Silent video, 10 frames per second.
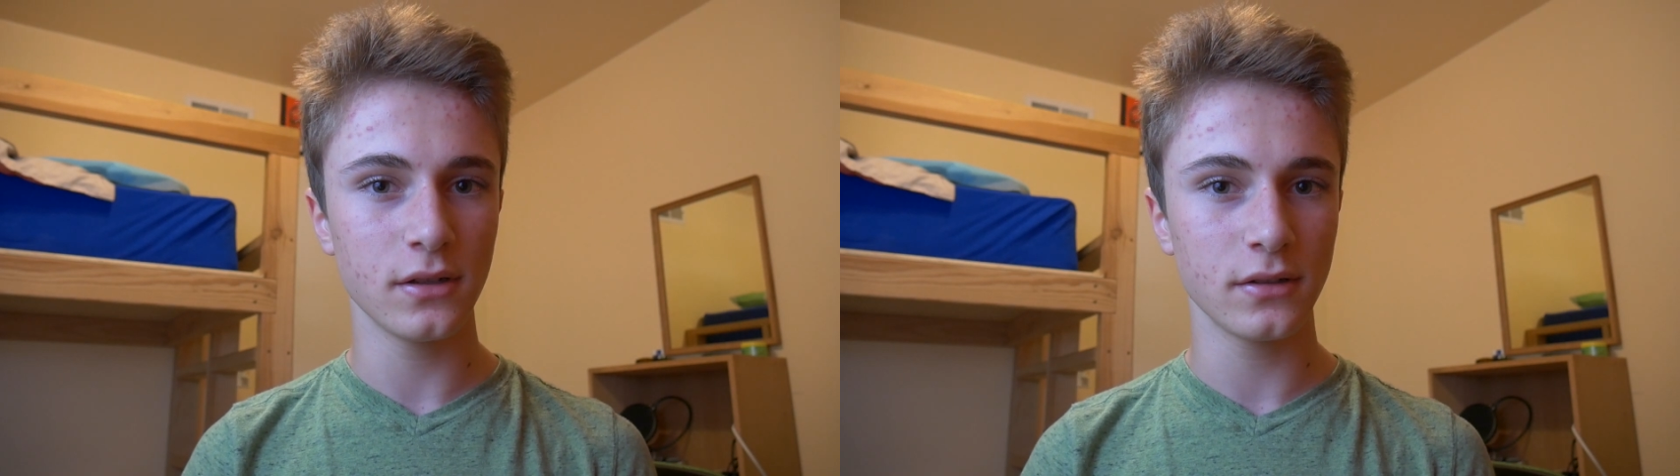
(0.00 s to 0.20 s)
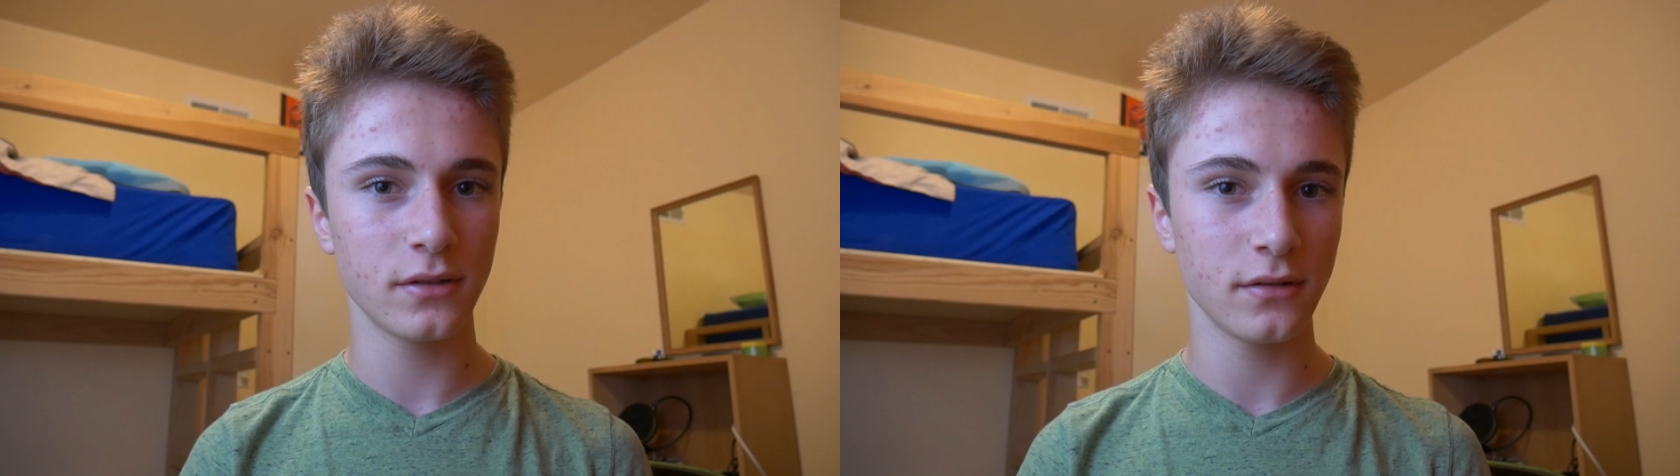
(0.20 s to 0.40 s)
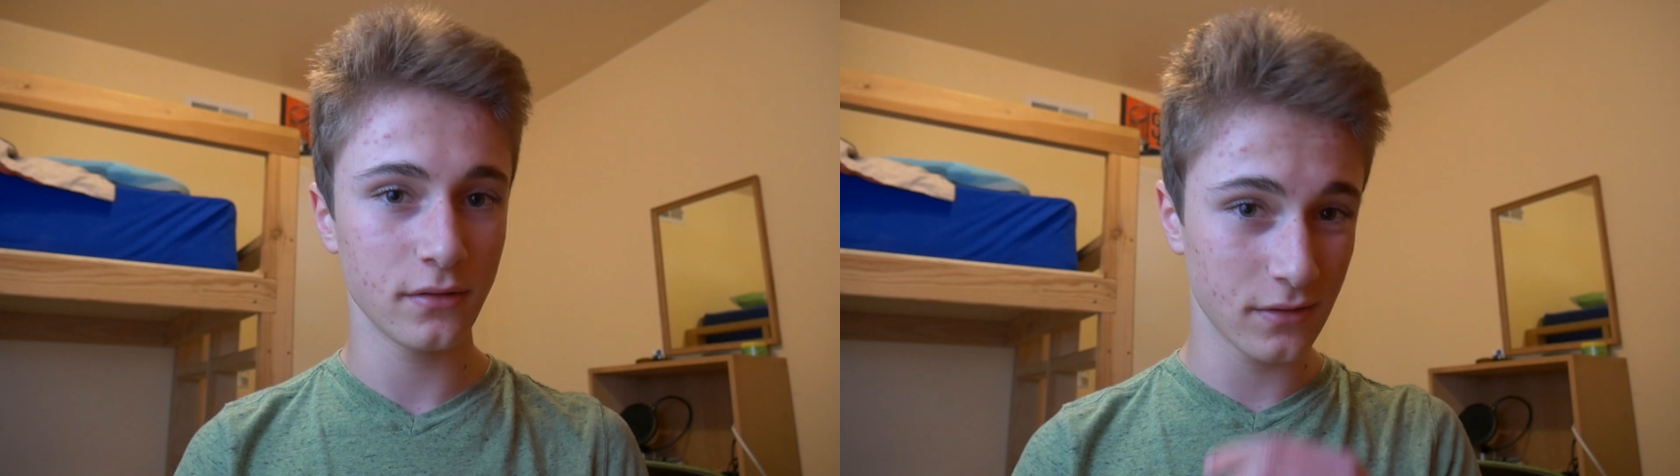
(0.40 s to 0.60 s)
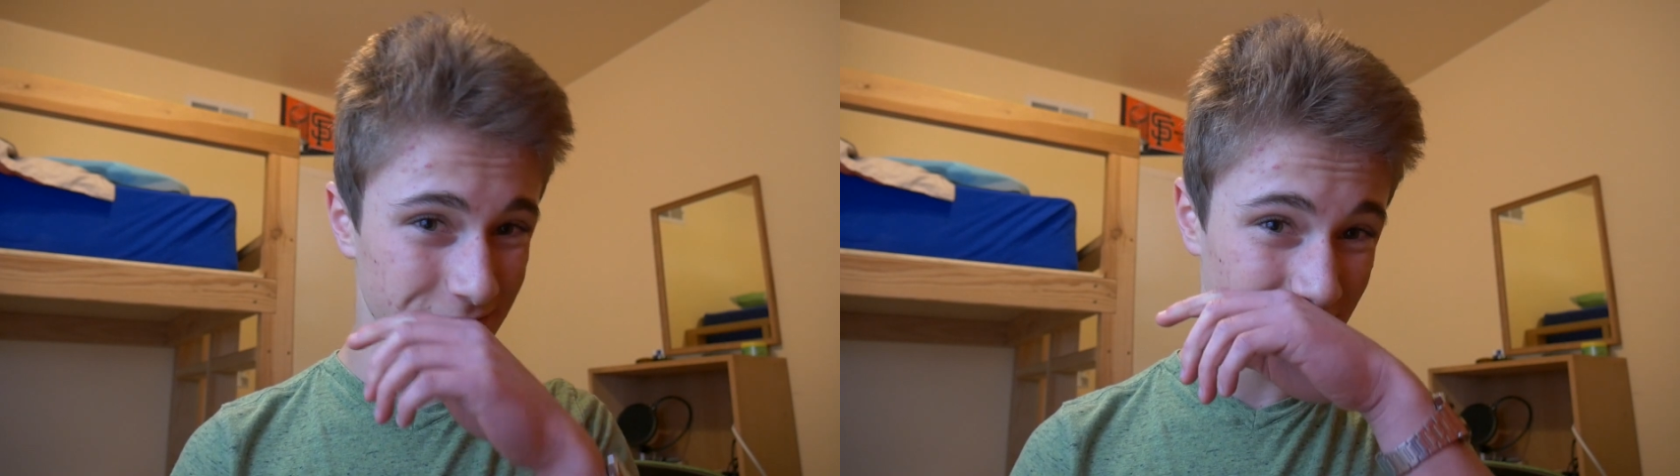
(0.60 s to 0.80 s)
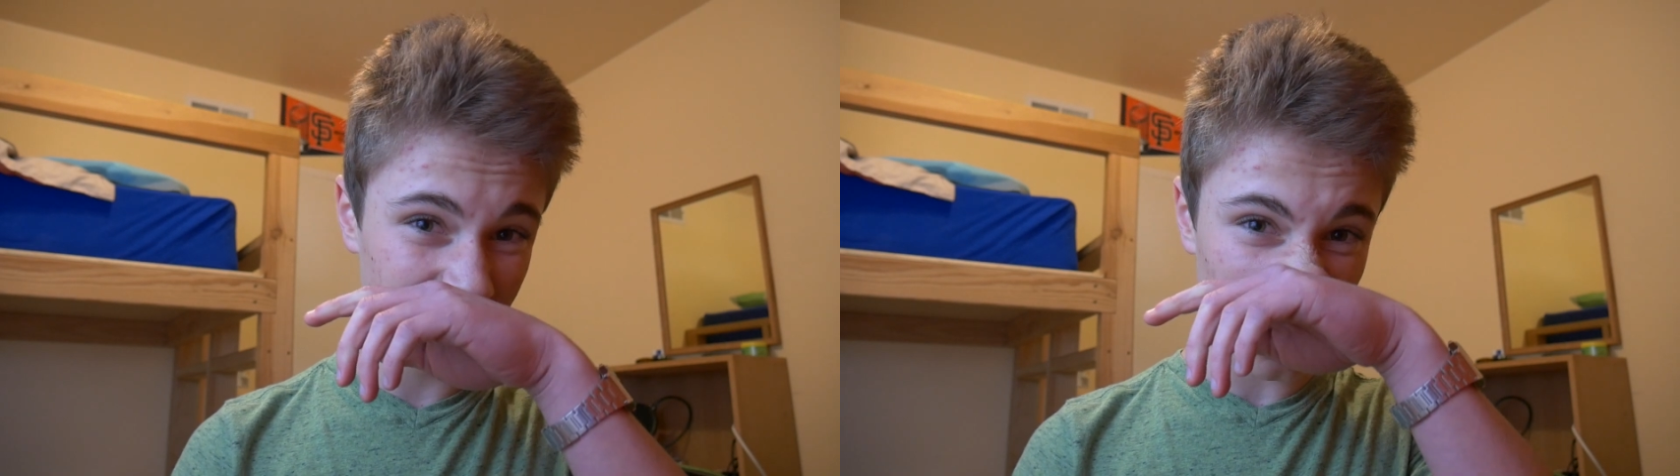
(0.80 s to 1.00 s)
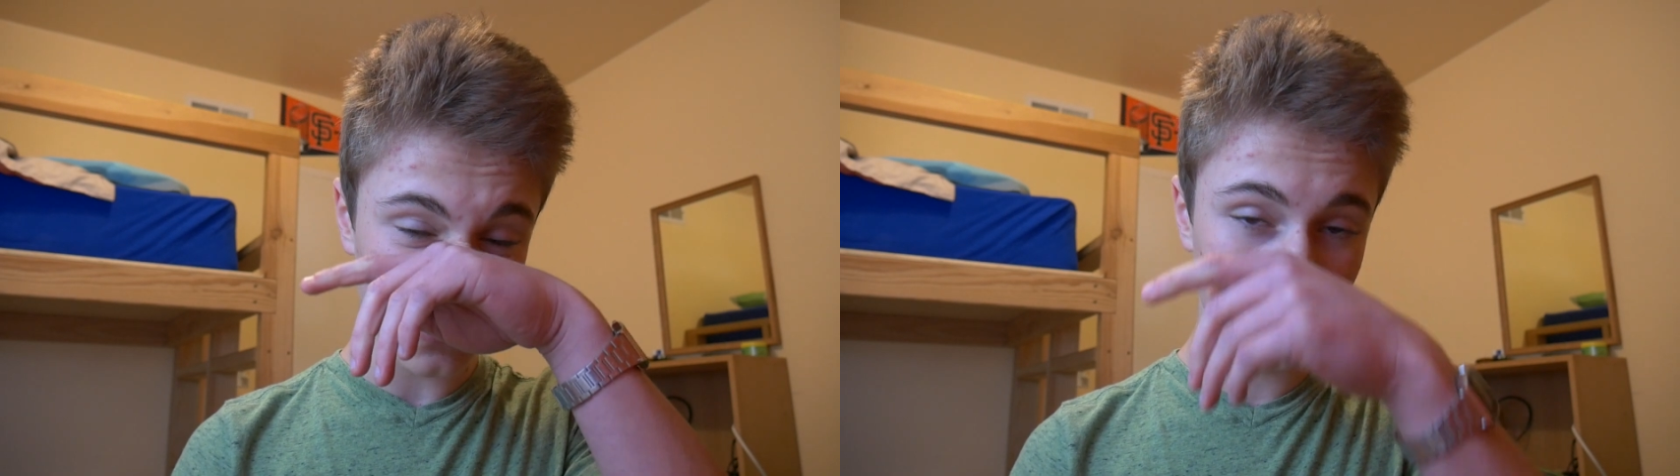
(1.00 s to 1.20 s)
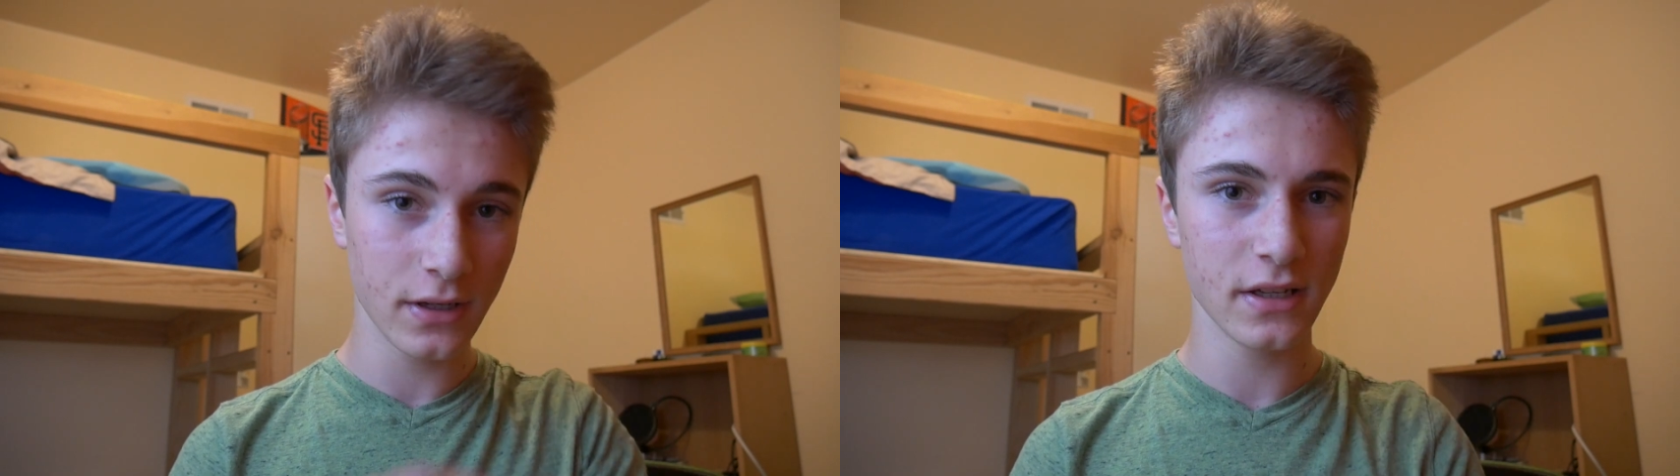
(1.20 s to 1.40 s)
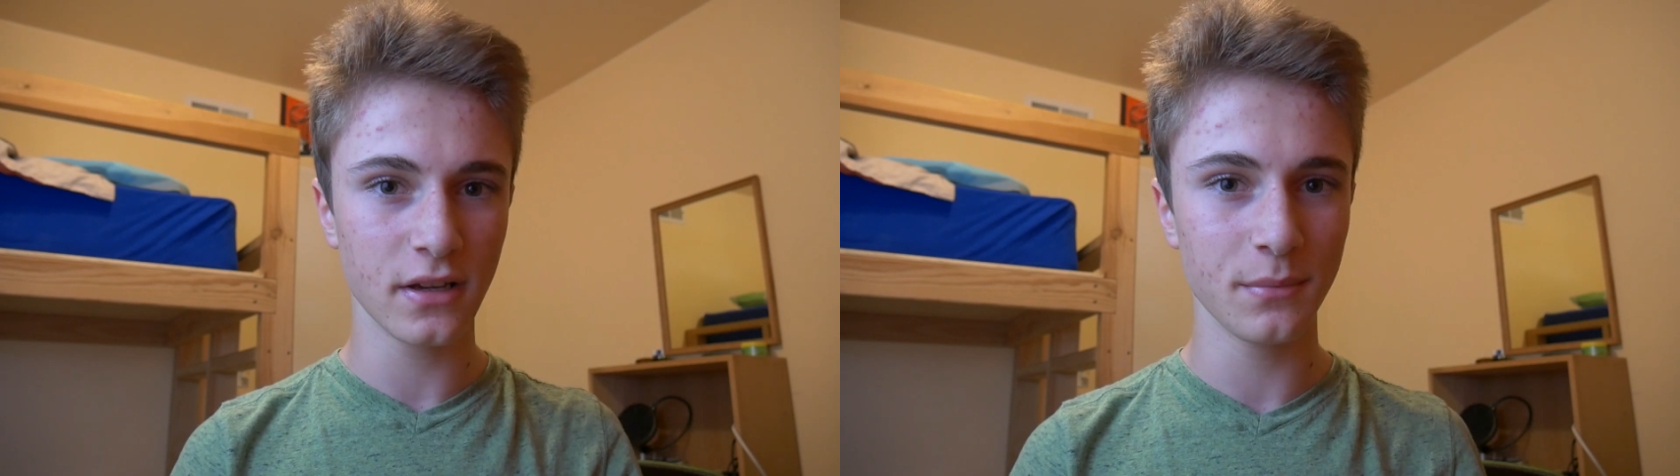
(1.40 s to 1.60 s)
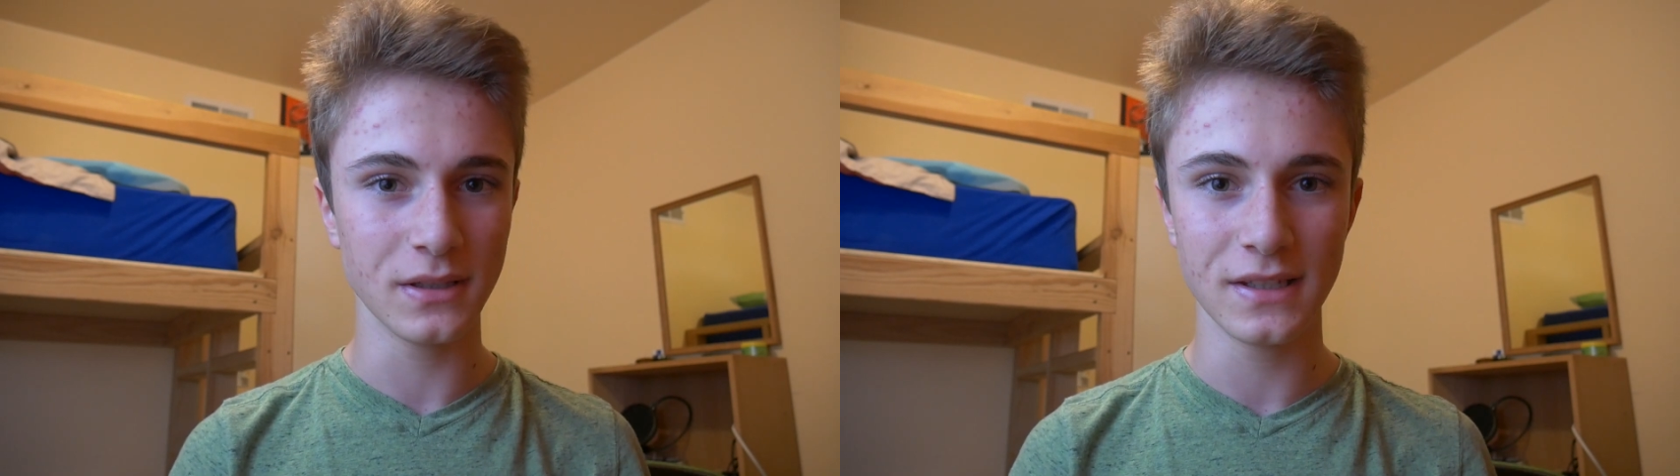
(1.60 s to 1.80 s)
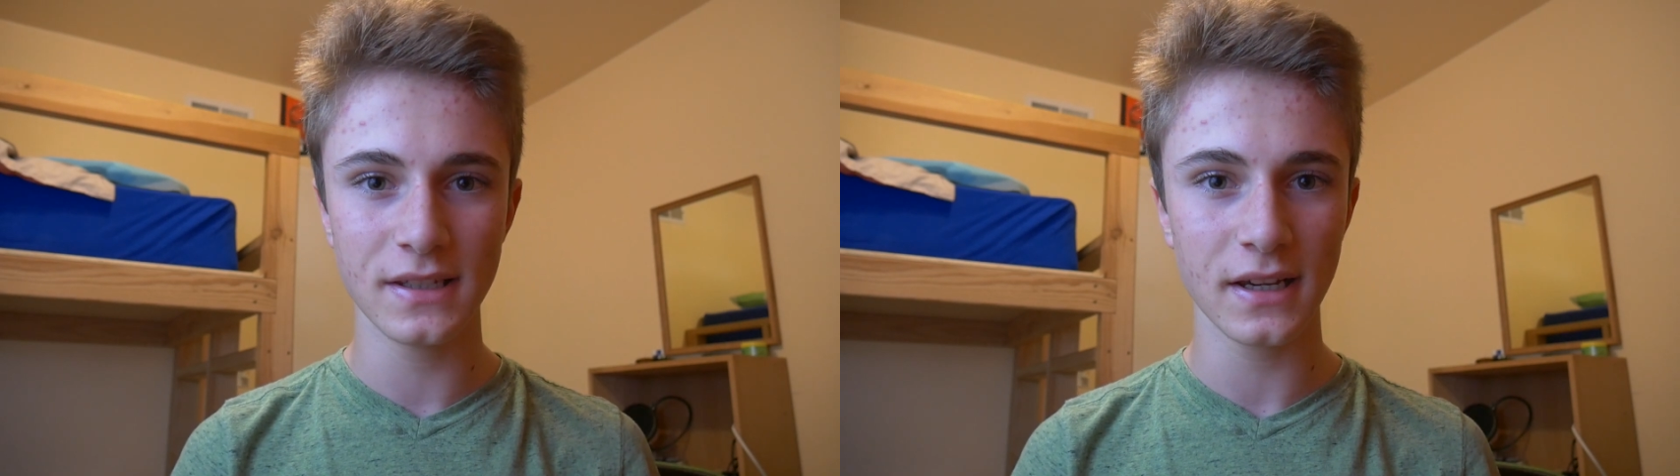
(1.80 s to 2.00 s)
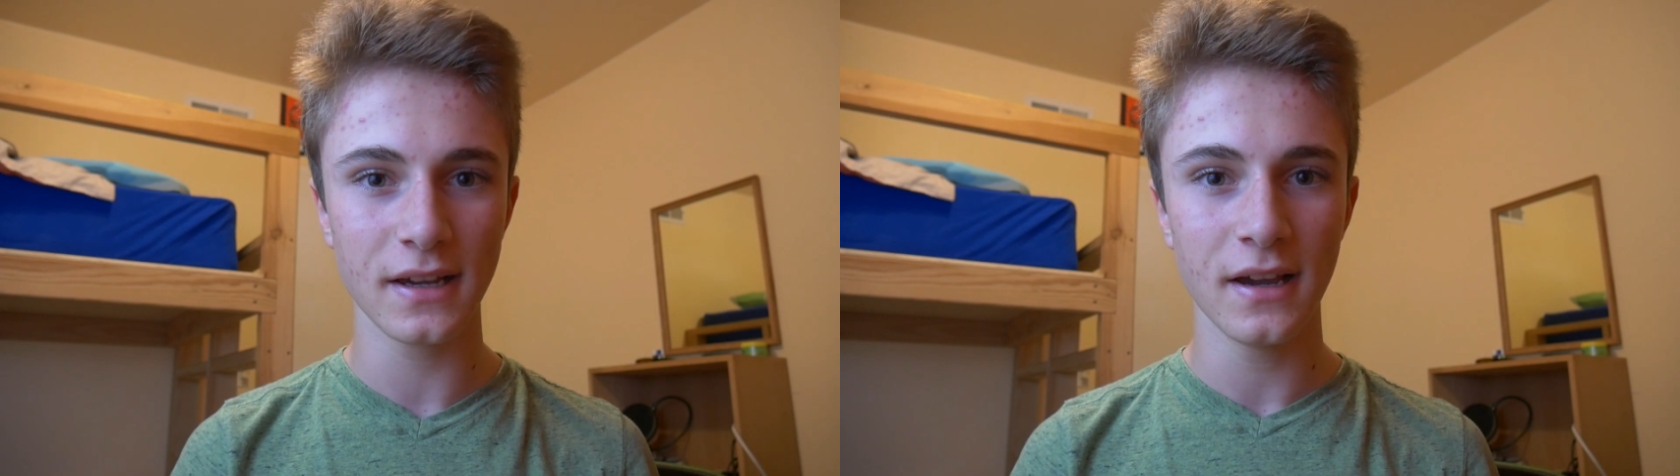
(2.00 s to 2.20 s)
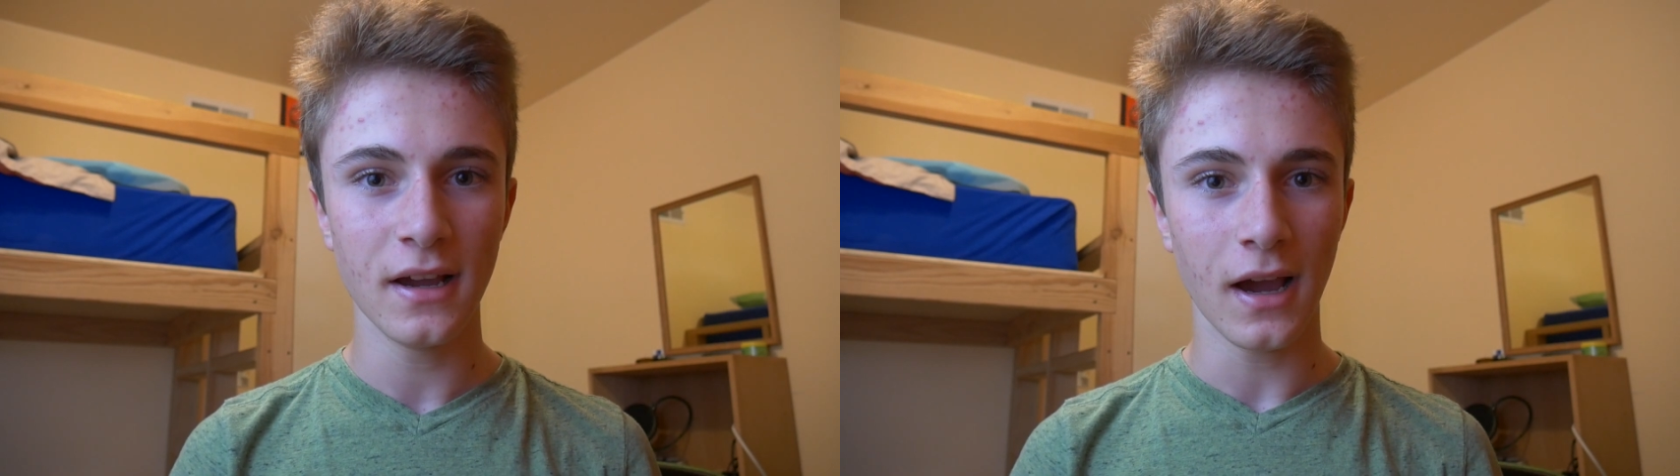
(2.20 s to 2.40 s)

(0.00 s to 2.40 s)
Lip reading: Just for the last few days I've been sick,